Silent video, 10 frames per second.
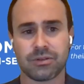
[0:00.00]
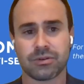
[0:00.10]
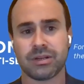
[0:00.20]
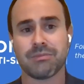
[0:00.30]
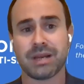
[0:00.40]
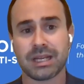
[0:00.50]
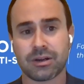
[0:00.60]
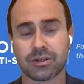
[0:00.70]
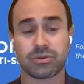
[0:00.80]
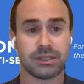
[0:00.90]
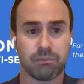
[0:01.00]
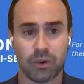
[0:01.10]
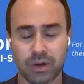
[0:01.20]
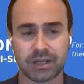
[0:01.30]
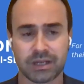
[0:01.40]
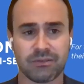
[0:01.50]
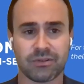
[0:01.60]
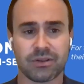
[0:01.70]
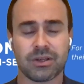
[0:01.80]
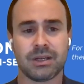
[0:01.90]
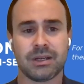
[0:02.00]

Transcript: you go in many countries, in Poland even,